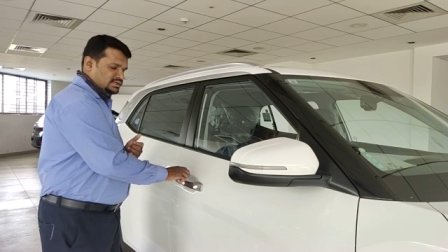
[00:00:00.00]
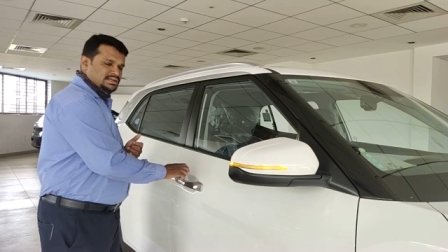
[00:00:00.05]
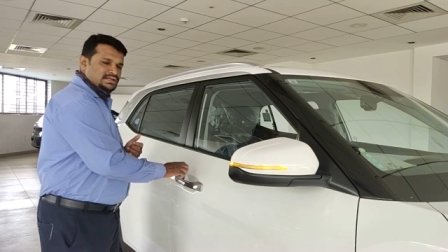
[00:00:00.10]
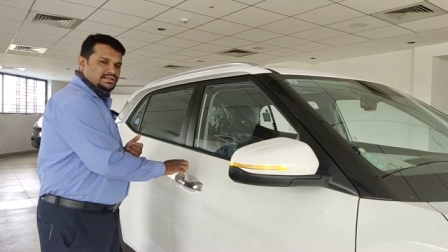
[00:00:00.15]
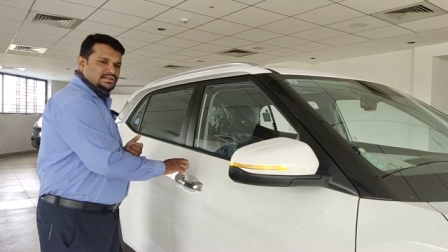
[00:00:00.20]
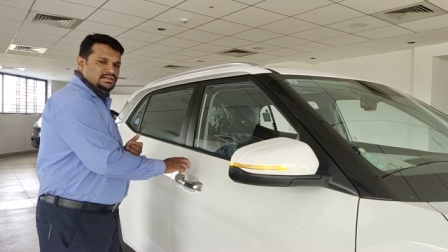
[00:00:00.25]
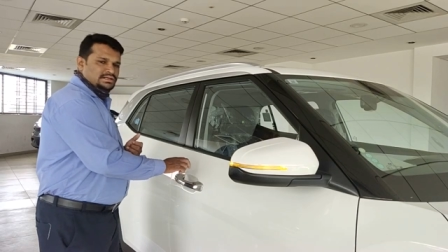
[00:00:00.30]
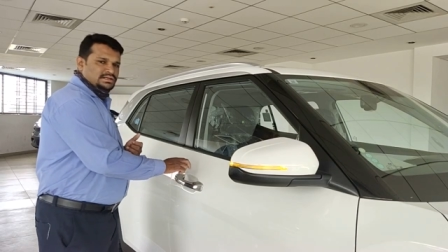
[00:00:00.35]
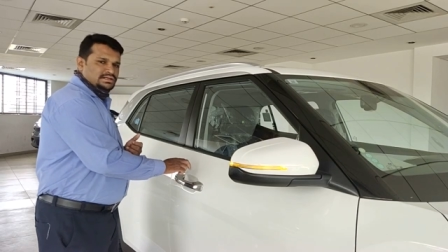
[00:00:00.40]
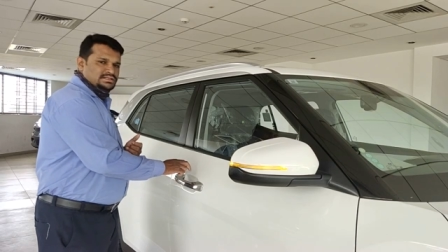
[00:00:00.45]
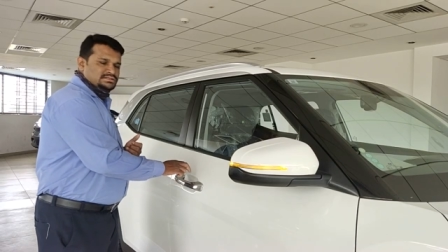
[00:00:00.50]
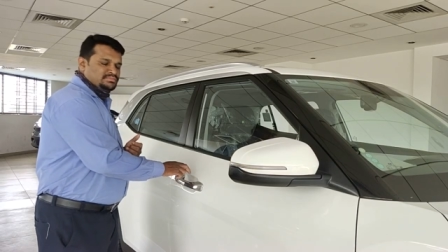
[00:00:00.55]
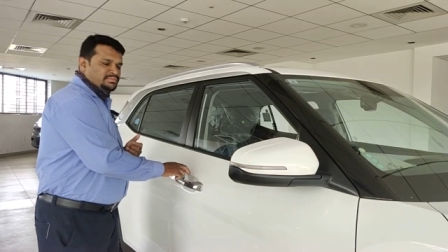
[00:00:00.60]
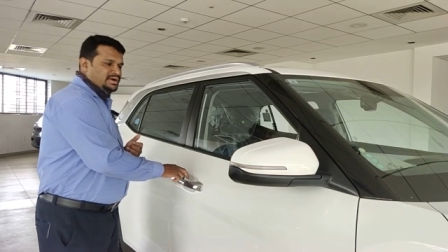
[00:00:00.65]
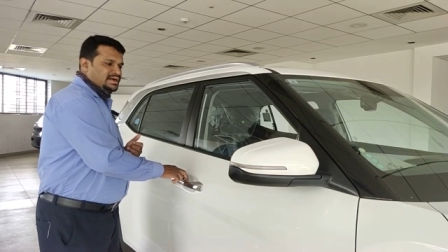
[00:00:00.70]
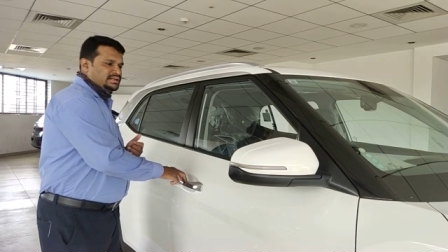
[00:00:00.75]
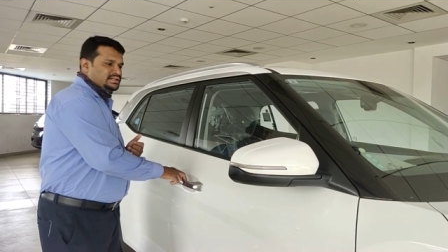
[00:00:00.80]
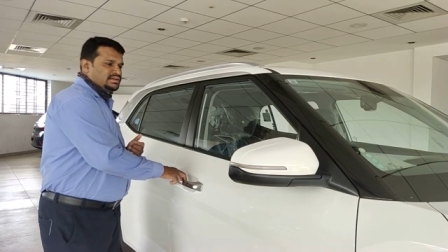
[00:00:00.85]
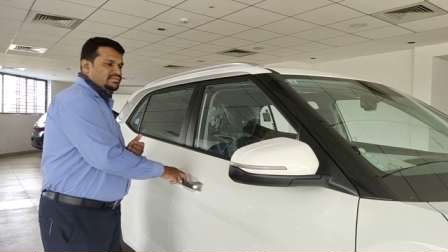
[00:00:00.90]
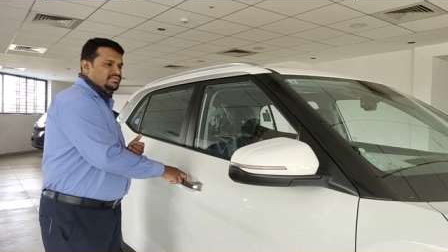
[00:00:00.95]

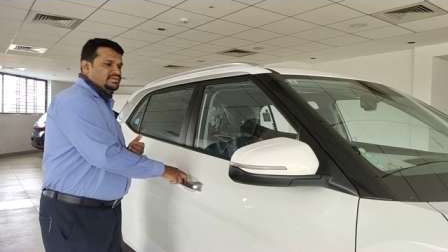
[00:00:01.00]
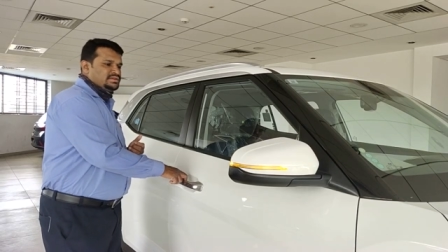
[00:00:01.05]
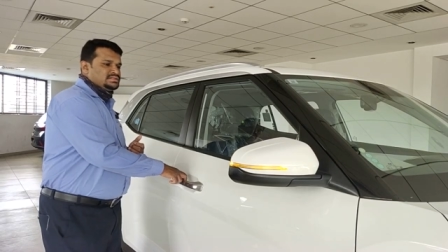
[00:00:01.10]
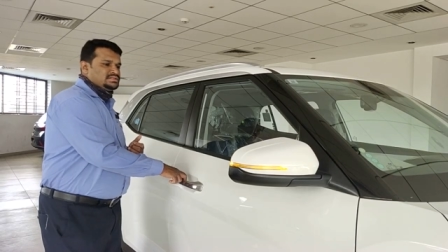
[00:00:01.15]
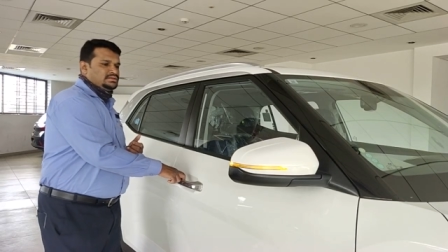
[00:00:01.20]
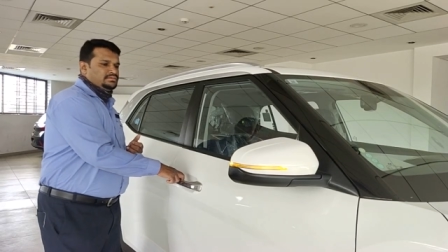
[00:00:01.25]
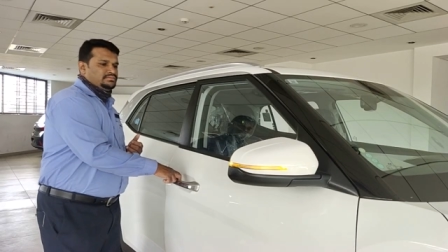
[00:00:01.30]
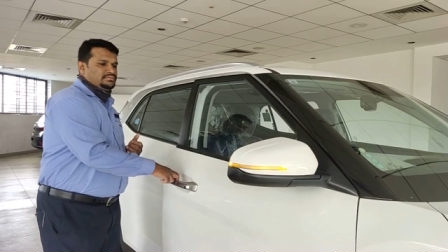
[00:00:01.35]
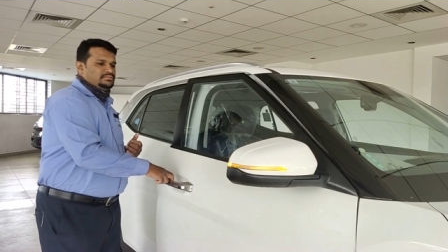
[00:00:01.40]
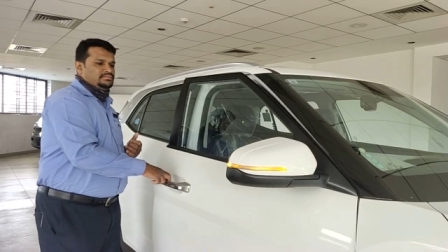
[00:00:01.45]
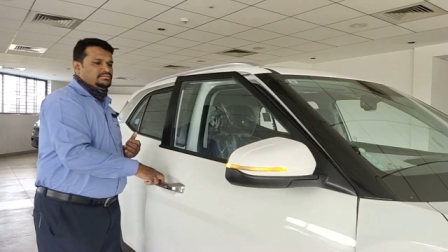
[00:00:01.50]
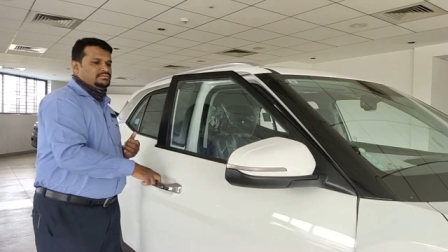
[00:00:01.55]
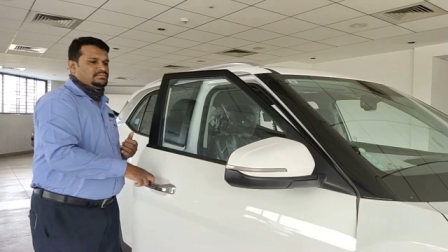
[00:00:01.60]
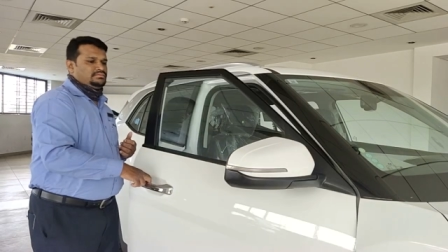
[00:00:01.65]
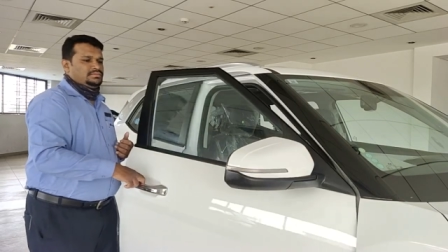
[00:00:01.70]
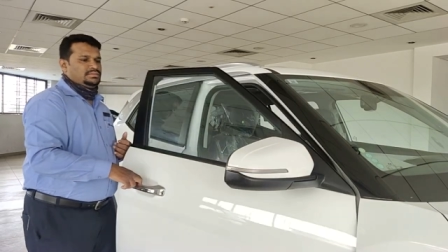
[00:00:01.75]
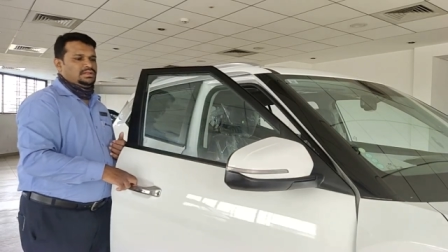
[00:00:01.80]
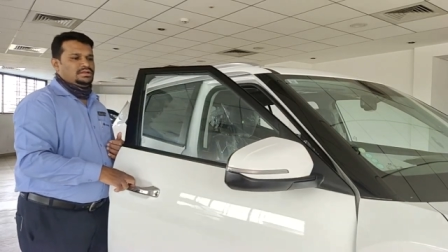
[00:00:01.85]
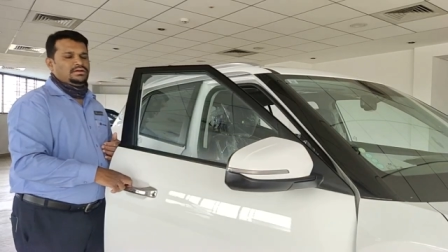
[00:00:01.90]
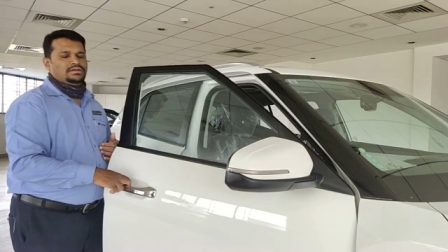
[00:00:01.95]
key feature
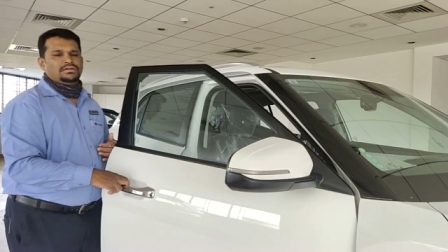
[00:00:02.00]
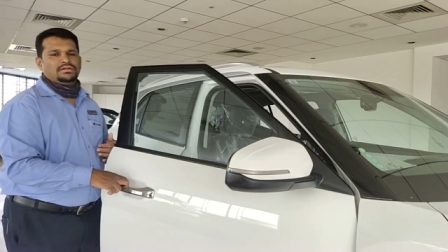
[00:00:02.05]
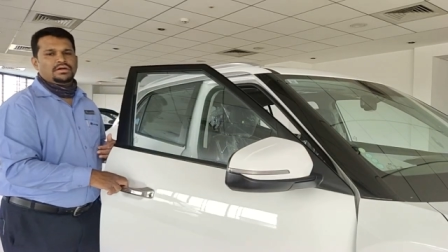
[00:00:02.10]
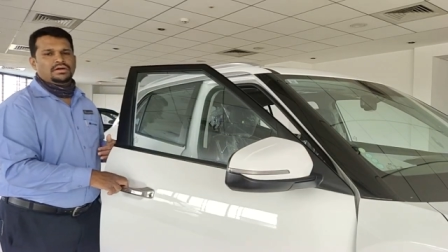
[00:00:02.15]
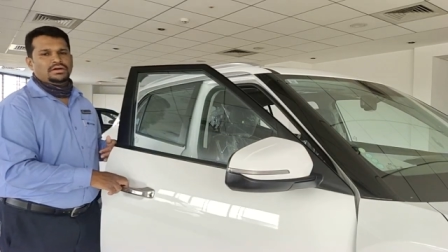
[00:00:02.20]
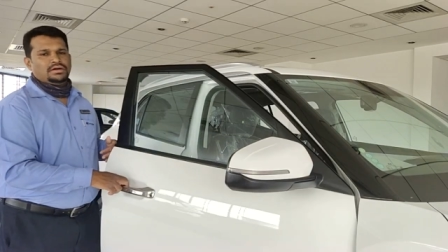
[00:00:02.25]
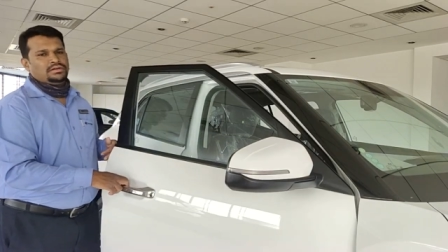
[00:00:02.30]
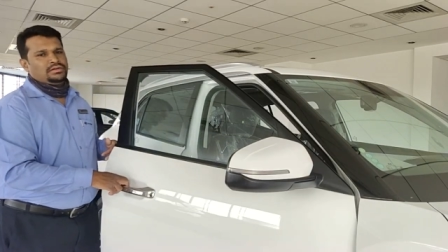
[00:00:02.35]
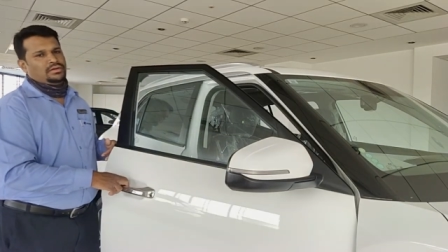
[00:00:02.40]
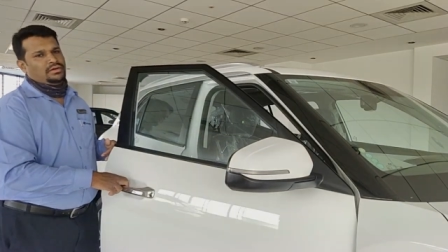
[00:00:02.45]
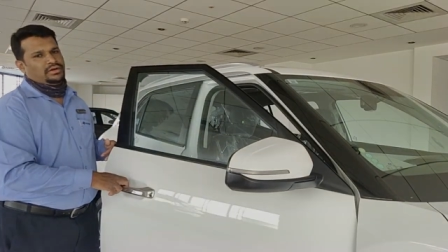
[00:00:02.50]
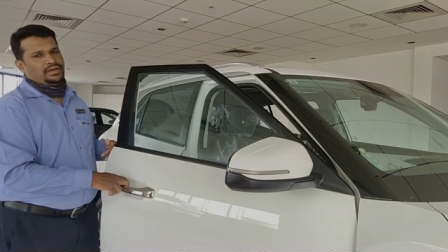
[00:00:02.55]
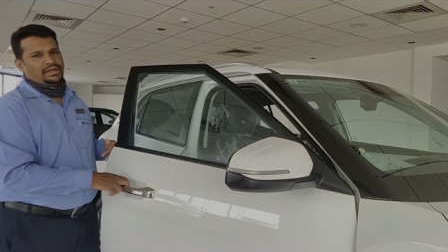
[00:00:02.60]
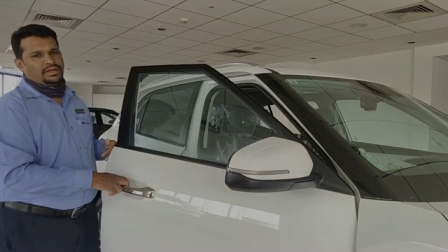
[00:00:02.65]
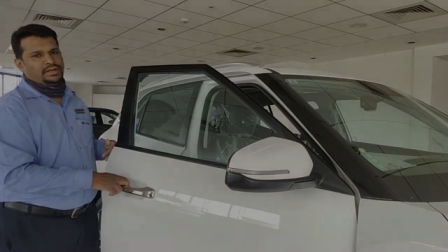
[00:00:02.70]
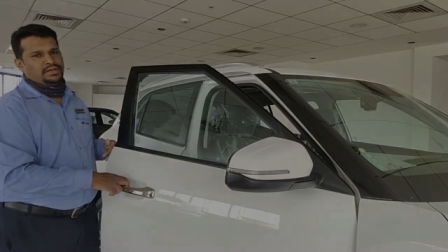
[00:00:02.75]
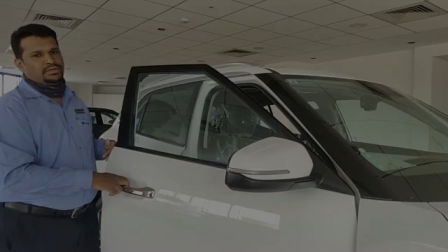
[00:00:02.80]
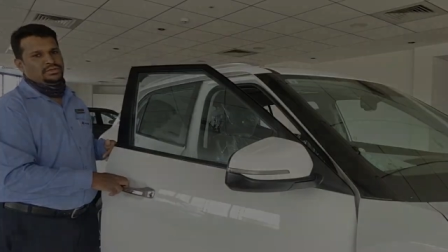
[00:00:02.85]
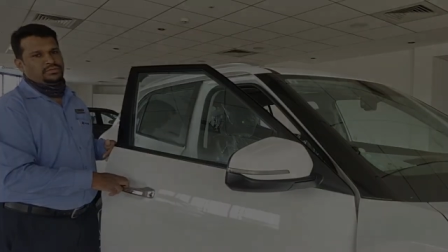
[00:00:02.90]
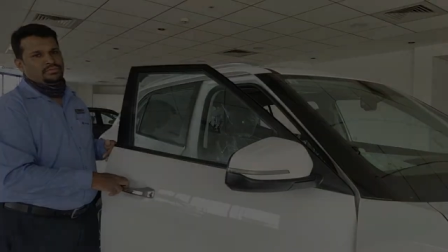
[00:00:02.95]
lock and lock I
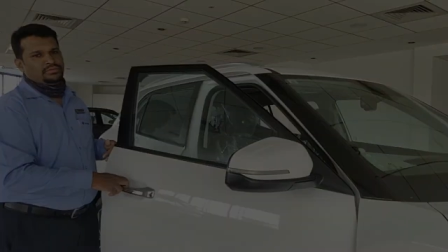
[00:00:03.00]
can